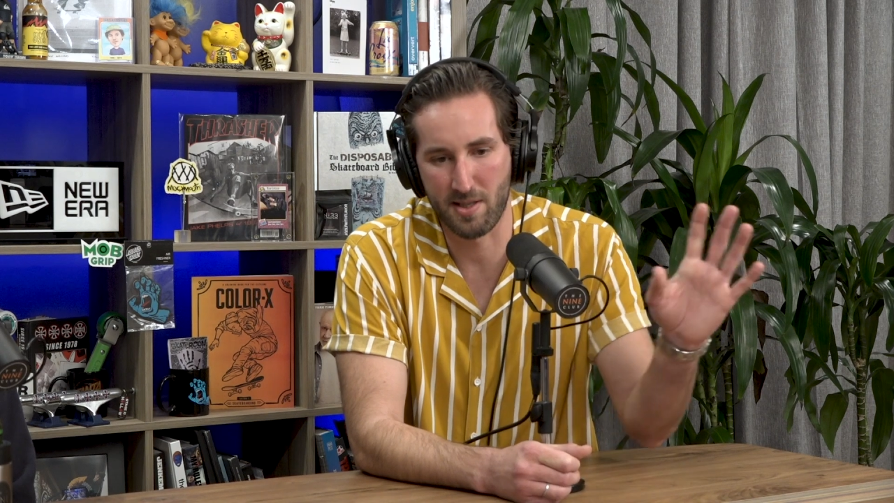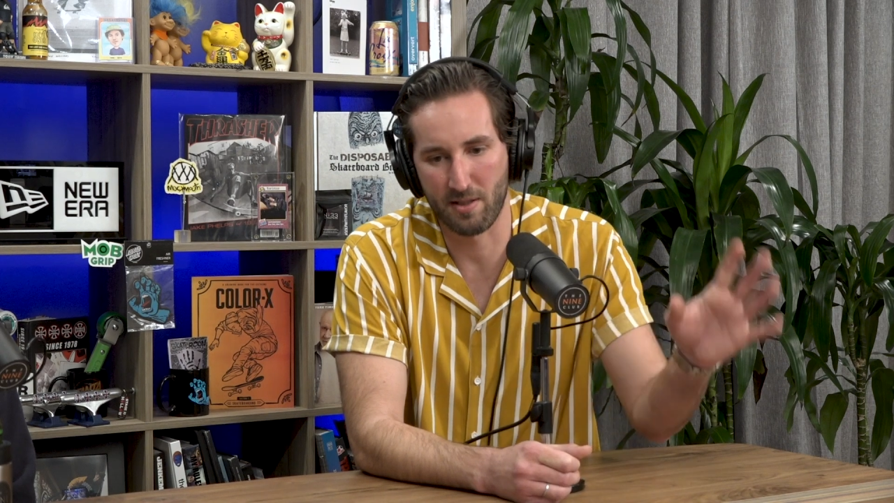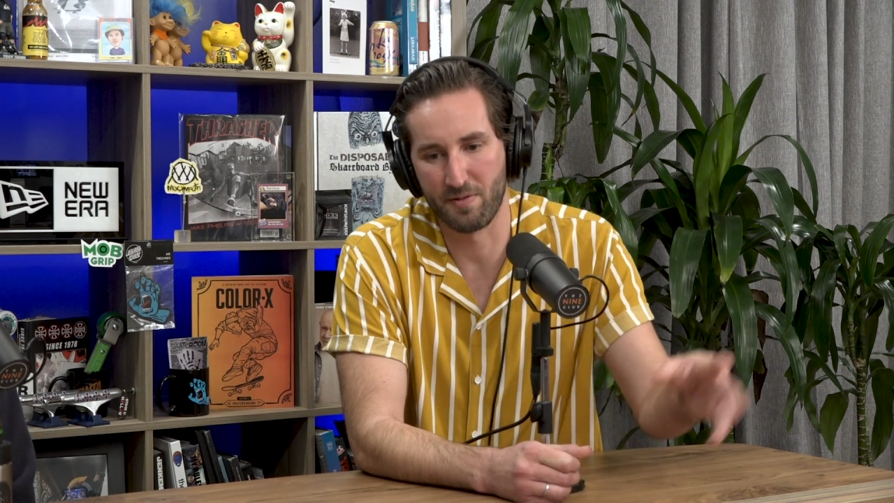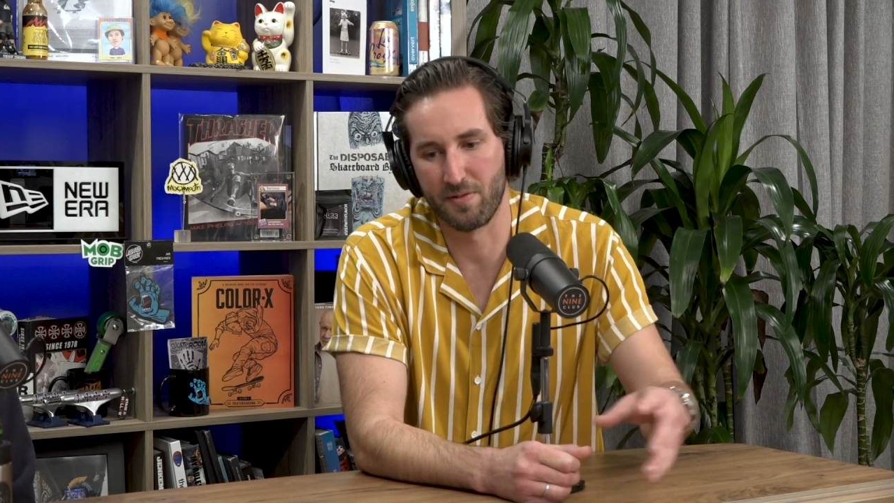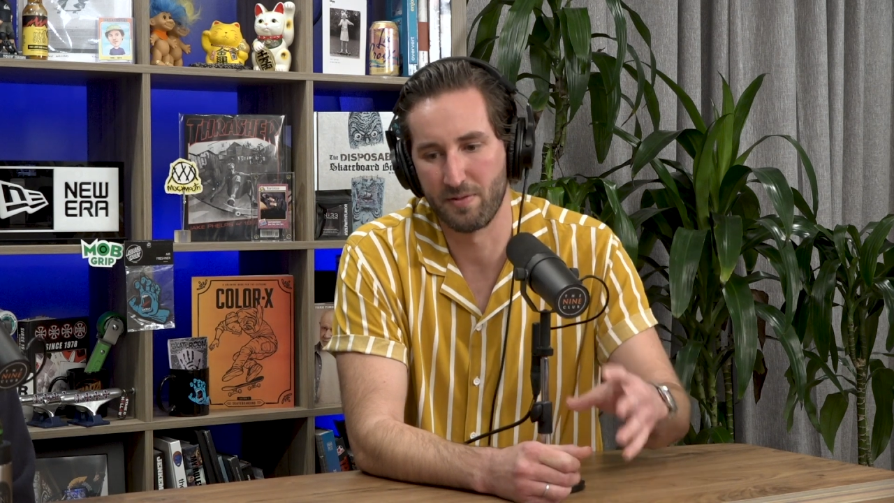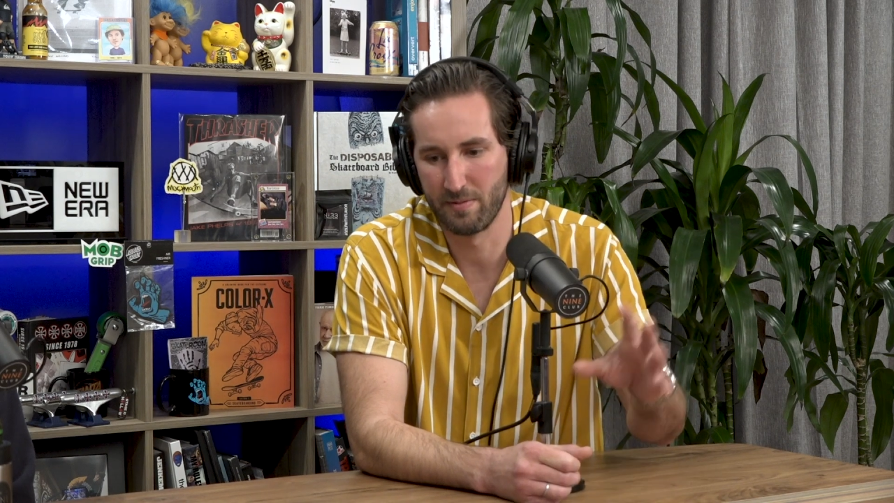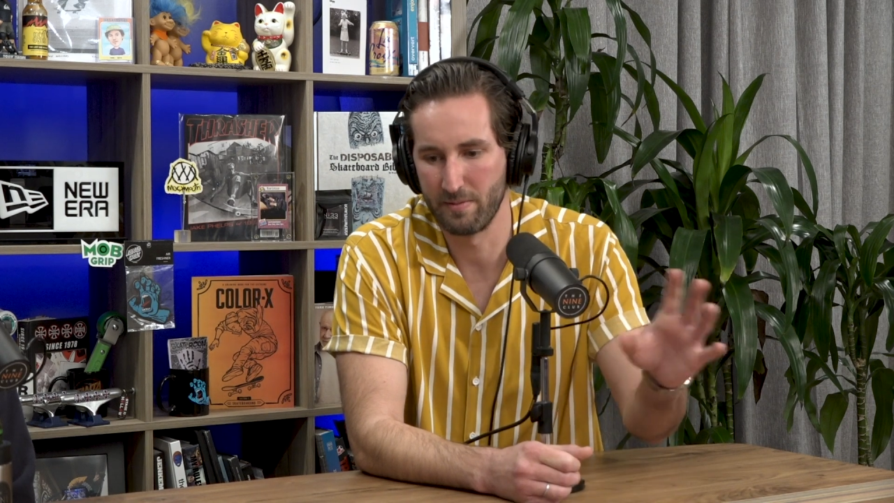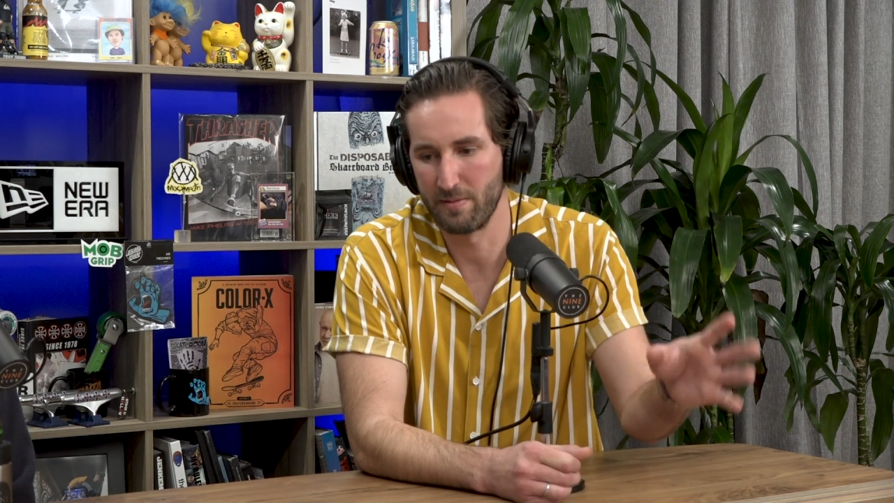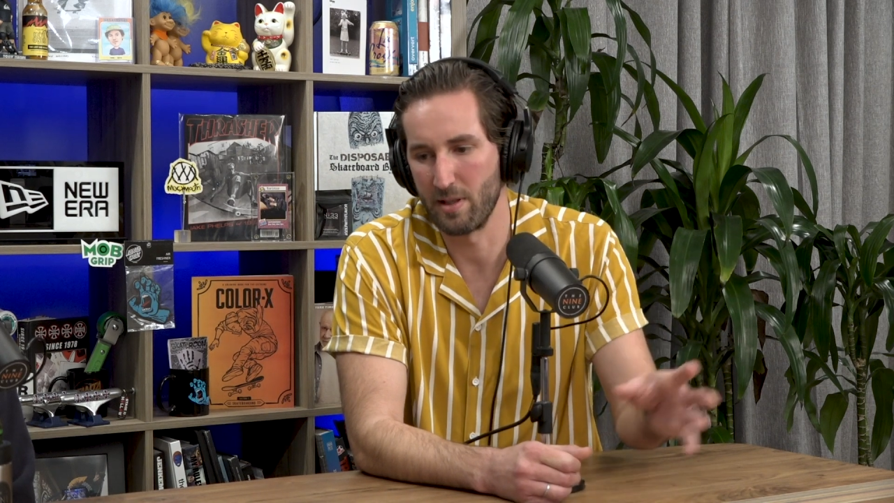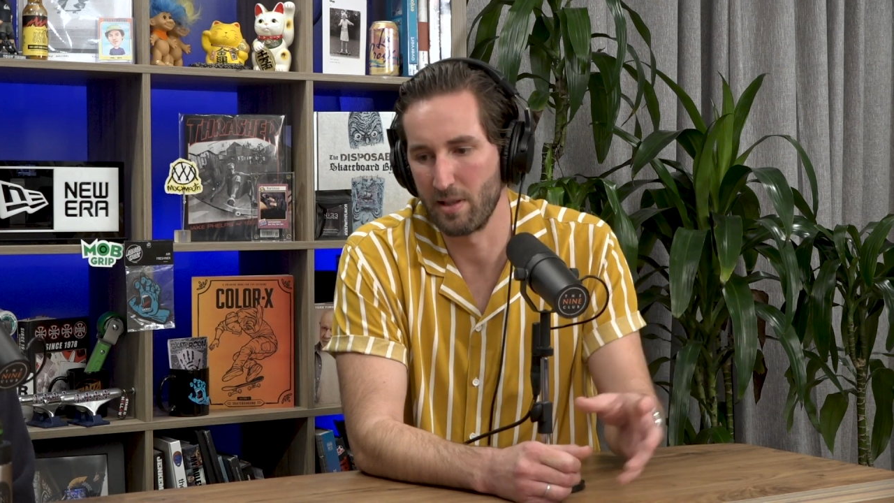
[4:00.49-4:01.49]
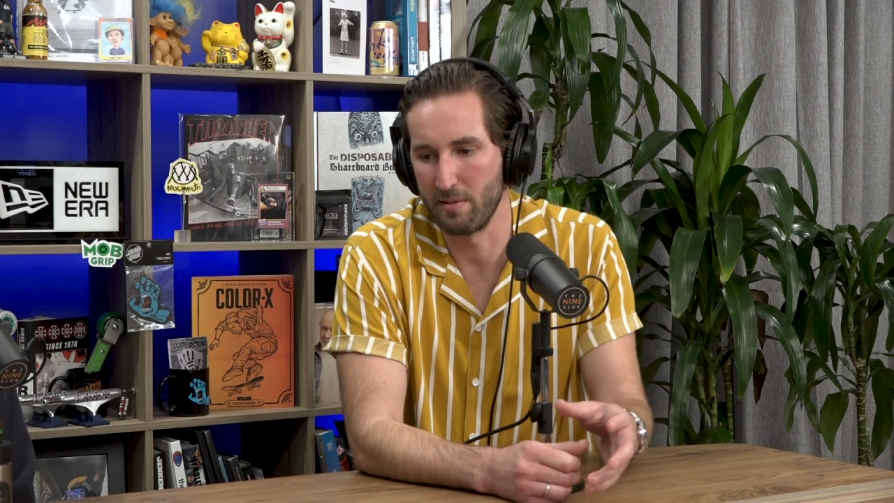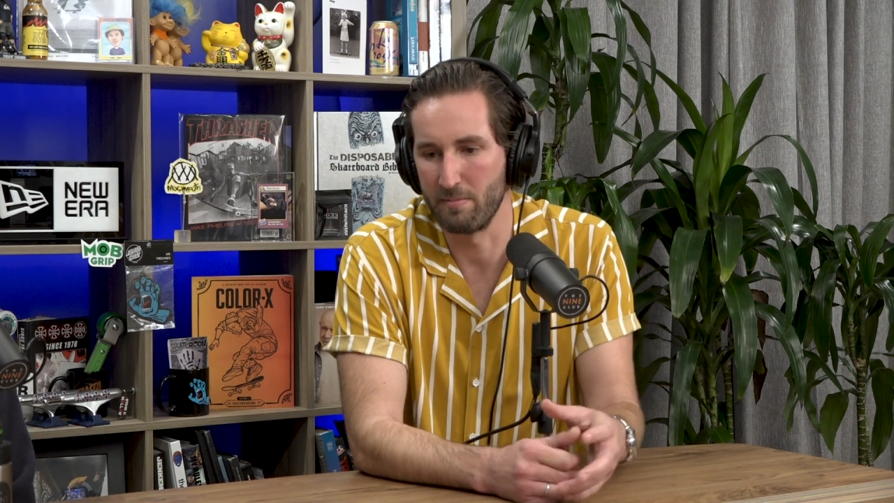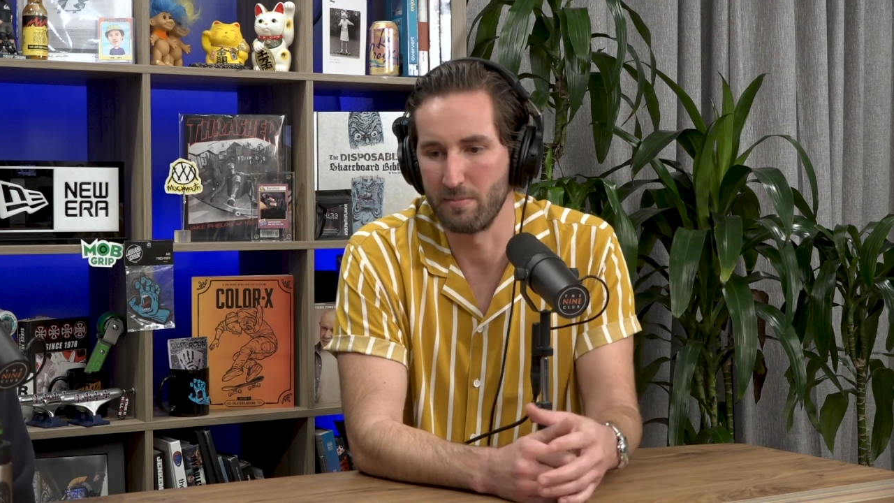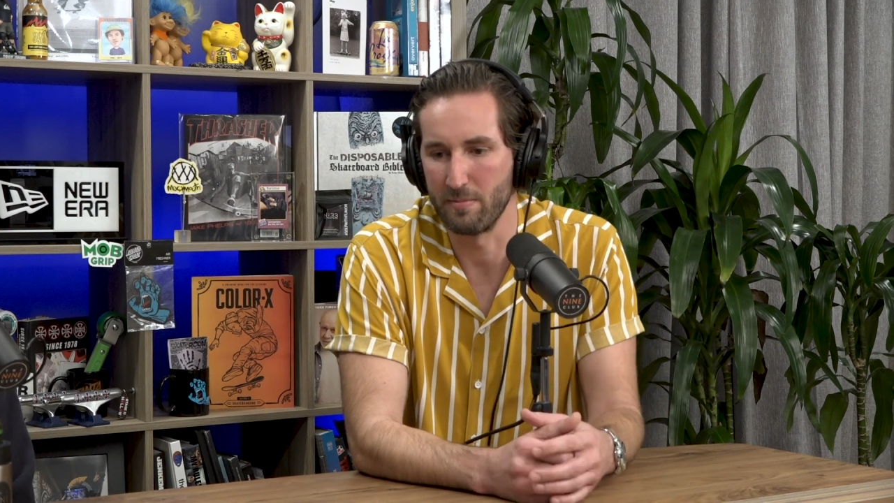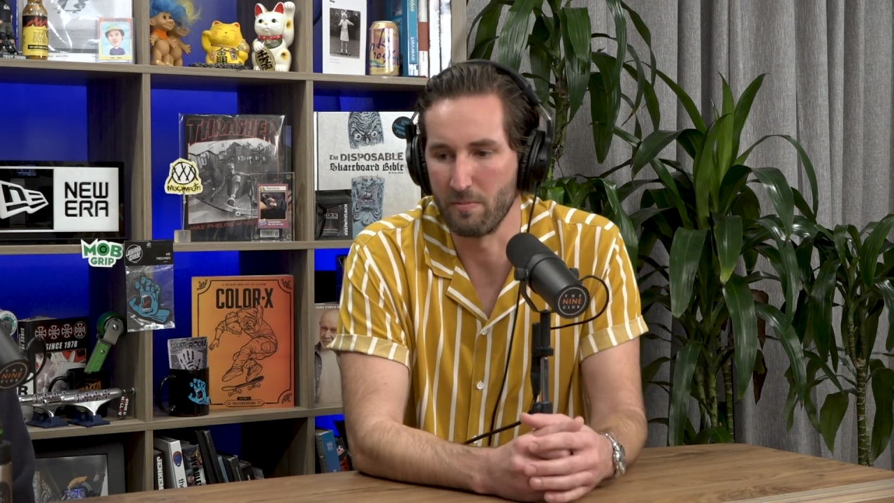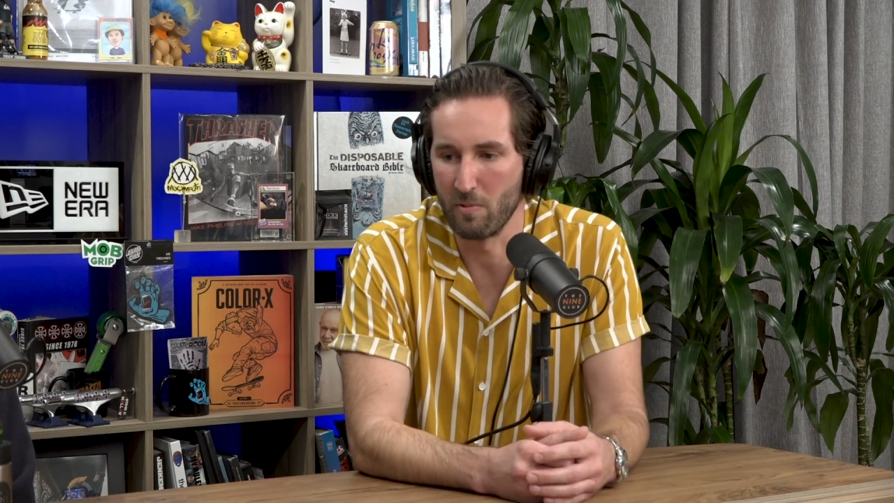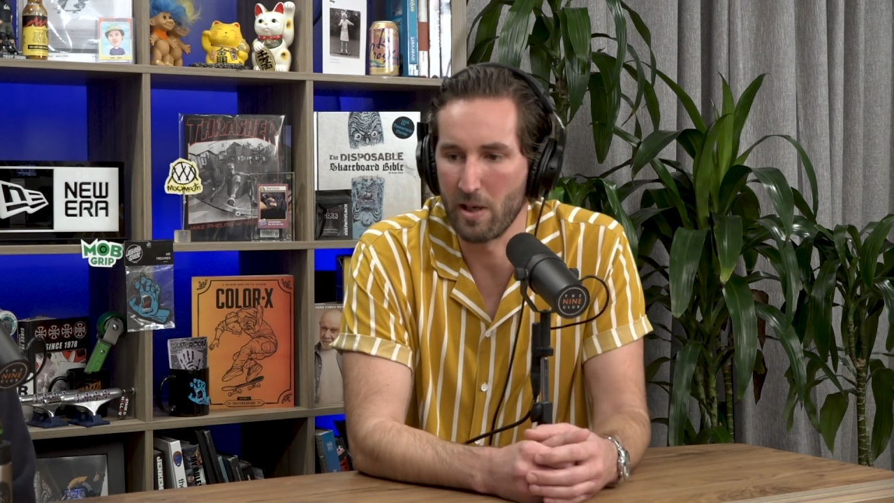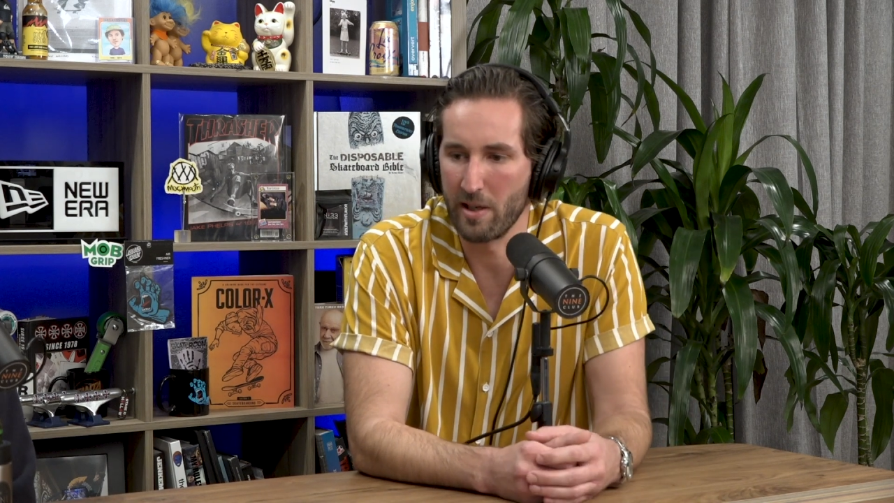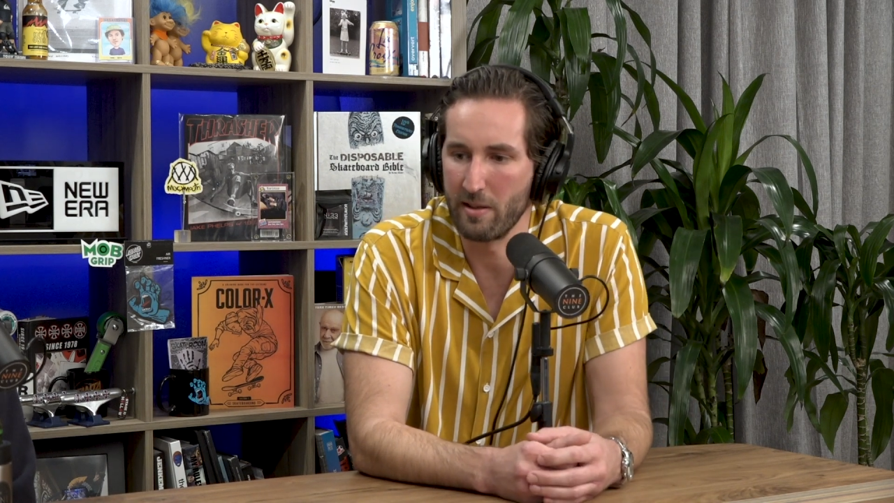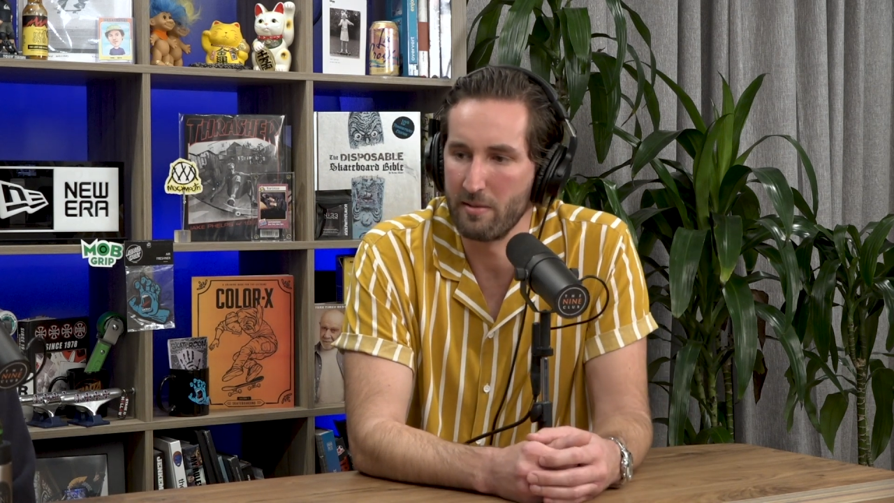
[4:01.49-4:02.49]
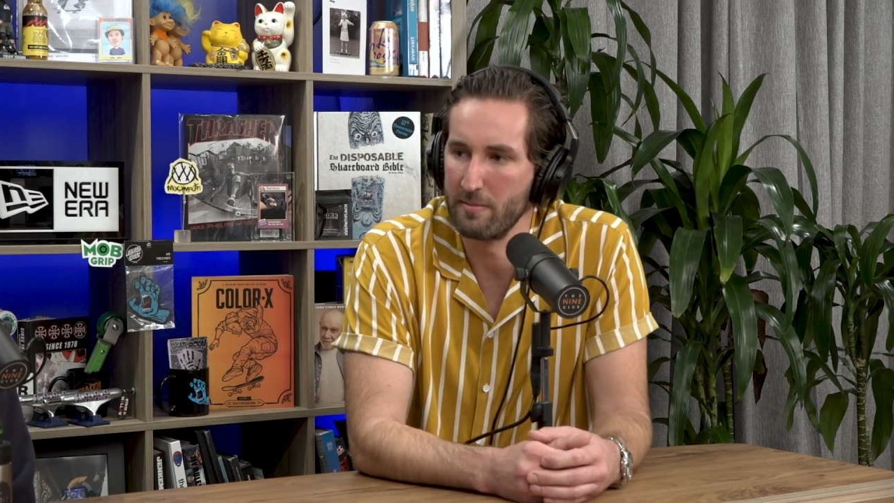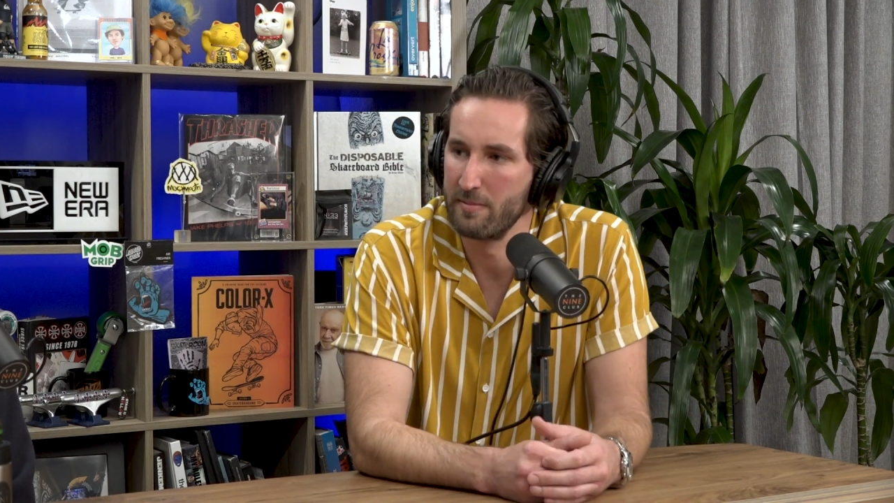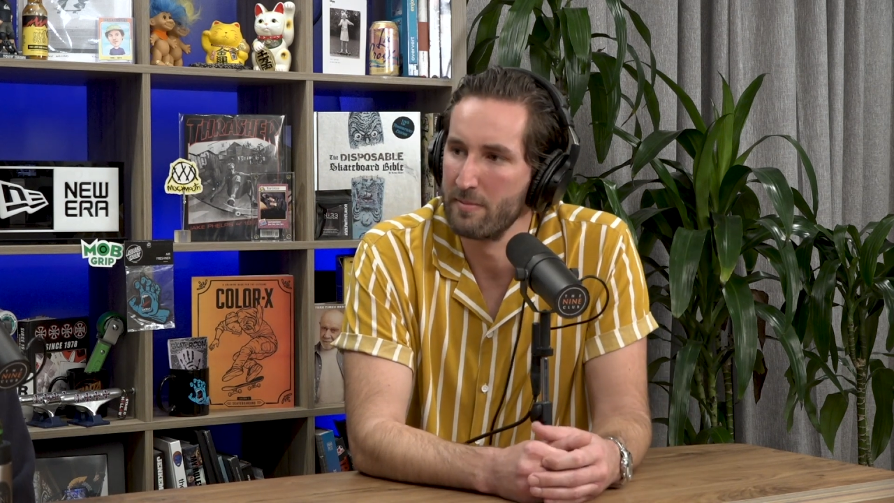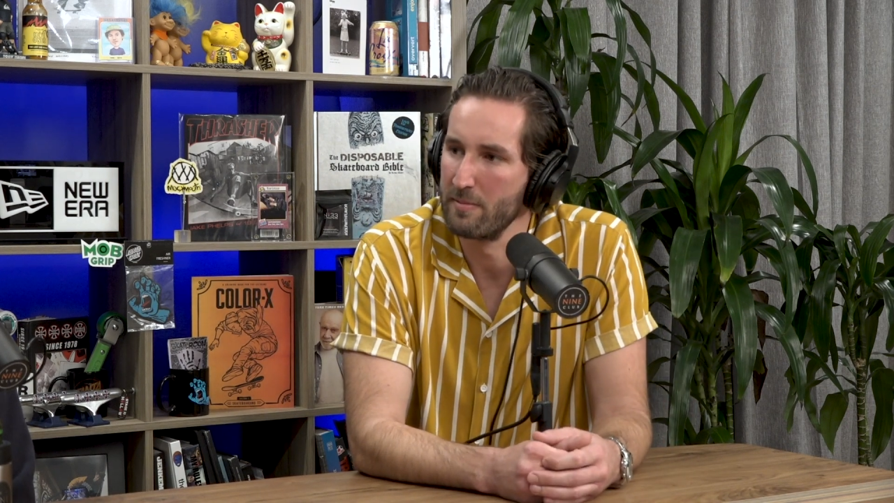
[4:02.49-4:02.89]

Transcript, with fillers: self-running